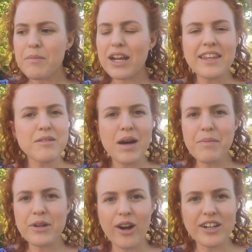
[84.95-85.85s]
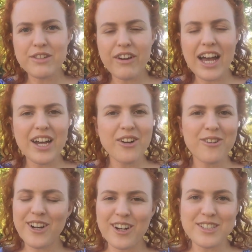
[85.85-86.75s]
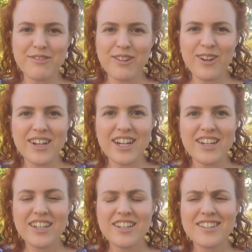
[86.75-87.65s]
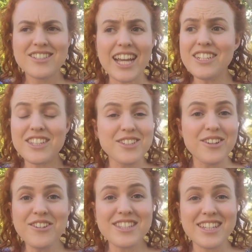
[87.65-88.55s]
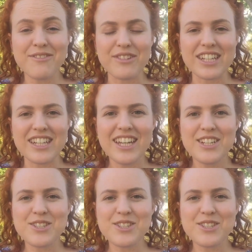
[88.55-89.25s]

play them up an octave higher or an octave lower, change the notes even.